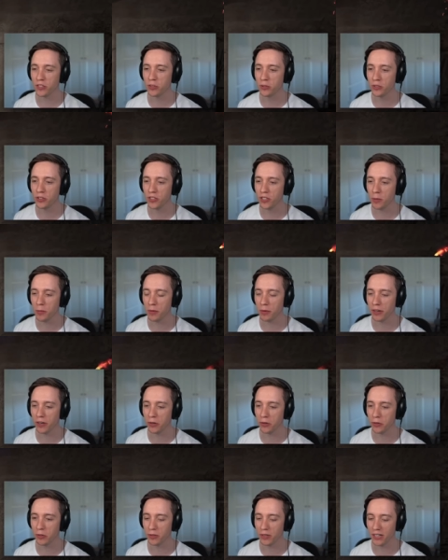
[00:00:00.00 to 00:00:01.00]
do seem a
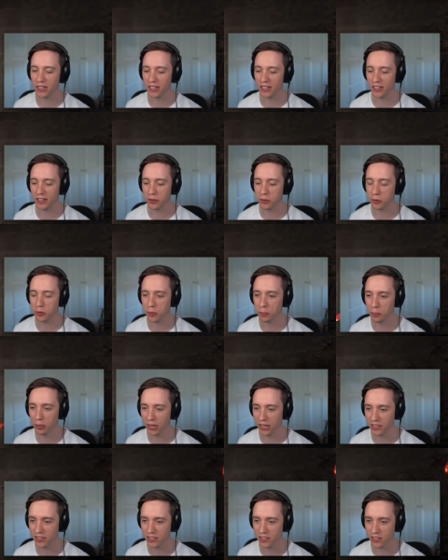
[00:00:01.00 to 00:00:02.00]
little, uh, little
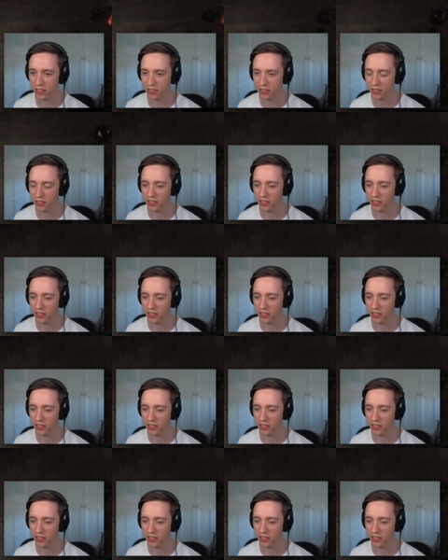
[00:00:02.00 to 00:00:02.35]
complex, though.